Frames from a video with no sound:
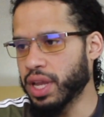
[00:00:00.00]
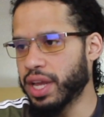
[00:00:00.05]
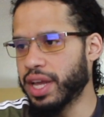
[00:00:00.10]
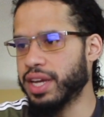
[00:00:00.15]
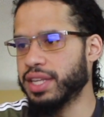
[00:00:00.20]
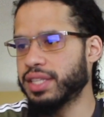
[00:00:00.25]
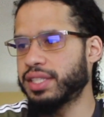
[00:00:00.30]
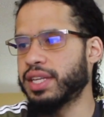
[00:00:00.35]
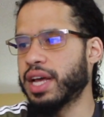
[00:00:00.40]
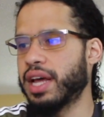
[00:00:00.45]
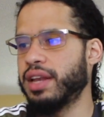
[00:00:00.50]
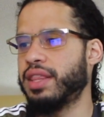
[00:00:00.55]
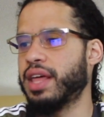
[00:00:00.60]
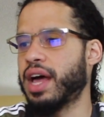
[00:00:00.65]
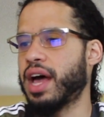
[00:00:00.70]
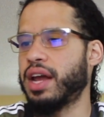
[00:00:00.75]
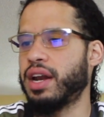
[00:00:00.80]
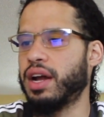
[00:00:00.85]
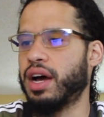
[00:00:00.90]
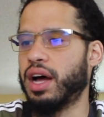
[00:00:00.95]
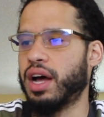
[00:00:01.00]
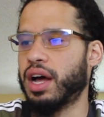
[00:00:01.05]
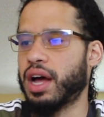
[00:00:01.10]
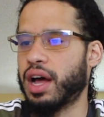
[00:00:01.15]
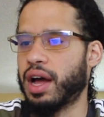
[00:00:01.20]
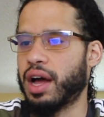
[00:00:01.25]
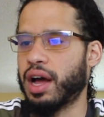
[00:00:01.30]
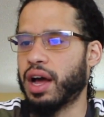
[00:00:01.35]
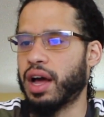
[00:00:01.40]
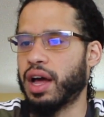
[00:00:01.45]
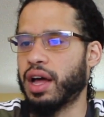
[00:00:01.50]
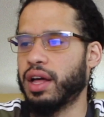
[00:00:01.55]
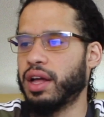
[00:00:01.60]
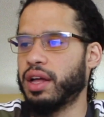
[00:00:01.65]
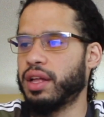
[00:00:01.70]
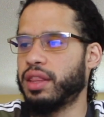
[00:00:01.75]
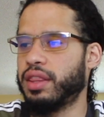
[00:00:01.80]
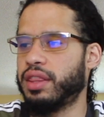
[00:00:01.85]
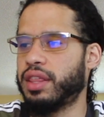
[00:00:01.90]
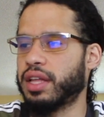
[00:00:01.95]
It is said that
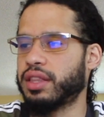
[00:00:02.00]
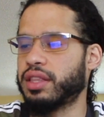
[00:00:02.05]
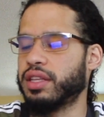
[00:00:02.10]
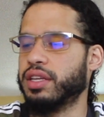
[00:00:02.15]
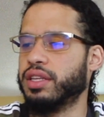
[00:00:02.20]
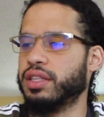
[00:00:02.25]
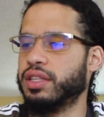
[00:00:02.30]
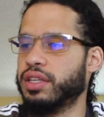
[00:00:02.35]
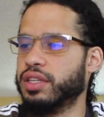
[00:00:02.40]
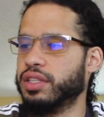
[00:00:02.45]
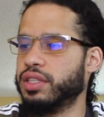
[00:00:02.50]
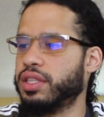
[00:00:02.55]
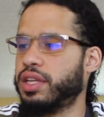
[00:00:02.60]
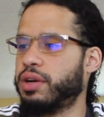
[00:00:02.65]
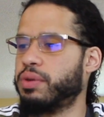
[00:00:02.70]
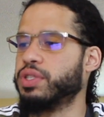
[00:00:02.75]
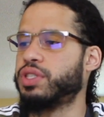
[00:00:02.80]
there